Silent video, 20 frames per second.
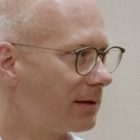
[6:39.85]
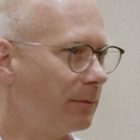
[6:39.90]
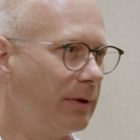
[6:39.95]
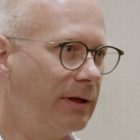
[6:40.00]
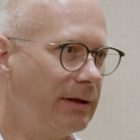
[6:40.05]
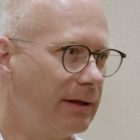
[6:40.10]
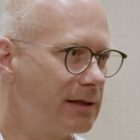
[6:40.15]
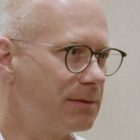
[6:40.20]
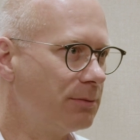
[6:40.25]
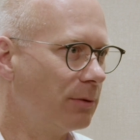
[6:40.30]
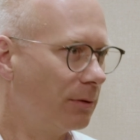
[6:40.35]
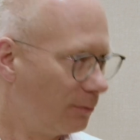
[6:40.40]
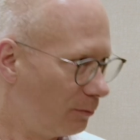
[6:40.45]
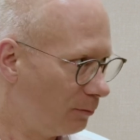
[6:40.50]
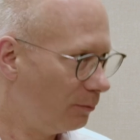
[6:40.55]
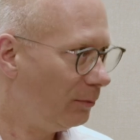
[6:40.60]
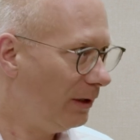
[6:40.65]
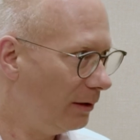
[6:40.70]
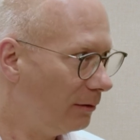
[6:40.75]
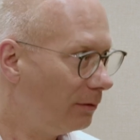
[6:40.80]
I mean, that's what
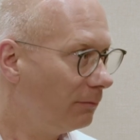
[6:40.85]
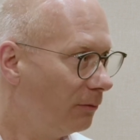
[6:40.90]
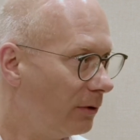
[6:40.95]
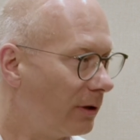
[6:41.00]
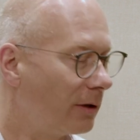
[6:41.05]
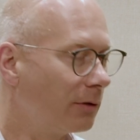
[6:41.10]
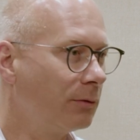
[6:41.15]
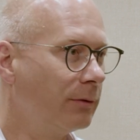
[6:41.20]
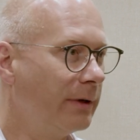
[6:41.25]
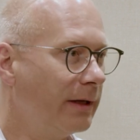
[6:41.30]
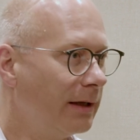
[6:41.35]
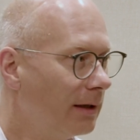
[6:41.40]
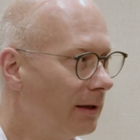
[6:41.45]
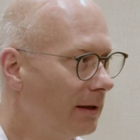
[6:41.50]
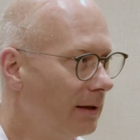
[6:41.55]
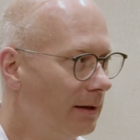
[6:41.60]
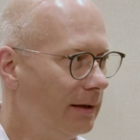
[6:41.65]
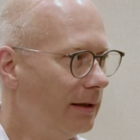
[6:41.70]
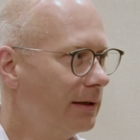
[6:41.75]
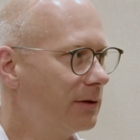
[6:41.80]
we, we are doing
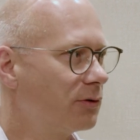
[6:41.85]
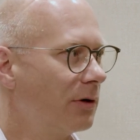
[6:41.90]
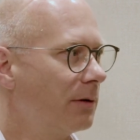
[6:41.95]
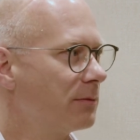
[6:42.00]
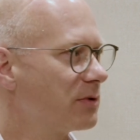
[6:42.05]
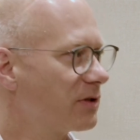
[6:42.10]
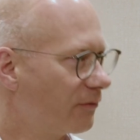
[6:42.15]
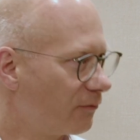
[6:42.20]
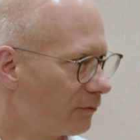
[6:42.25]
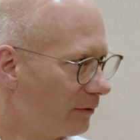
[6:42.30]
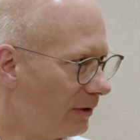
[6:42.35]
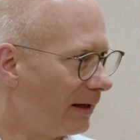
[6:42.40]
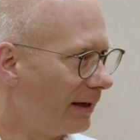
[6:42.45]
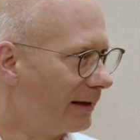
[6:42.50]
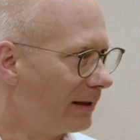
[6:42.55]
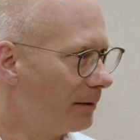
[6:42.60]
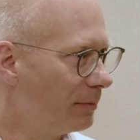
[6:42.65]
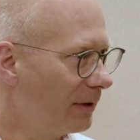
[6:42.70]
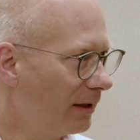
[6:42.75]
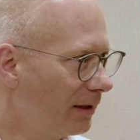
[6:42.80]
in terms of
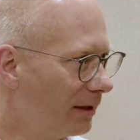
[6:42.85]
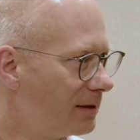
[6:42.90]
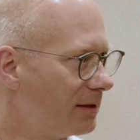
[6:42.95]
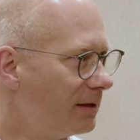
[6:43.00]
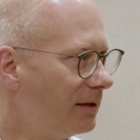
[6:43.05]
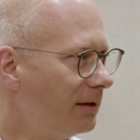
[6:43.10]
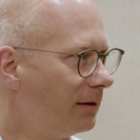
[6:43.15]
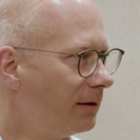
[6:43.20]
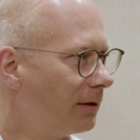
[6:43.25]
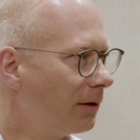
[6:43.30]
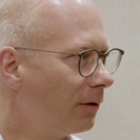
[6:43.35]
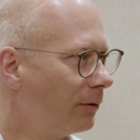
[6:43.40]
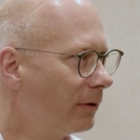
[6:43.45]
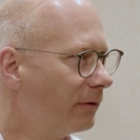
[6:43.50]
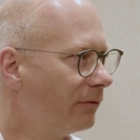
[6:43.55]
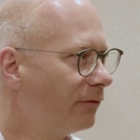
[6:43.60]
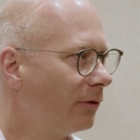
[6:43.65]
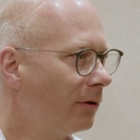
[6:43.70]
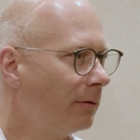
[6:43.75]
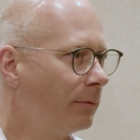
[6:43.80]
reliability going
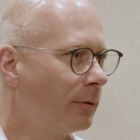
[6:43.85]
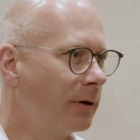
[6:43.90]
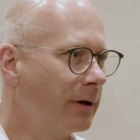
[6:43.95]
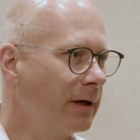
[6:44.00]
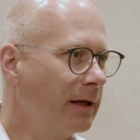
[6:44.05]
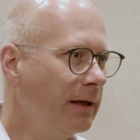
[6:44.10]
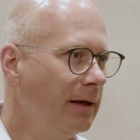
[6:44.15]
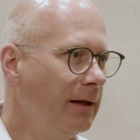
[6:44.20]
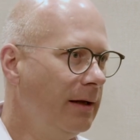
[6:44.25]
forward,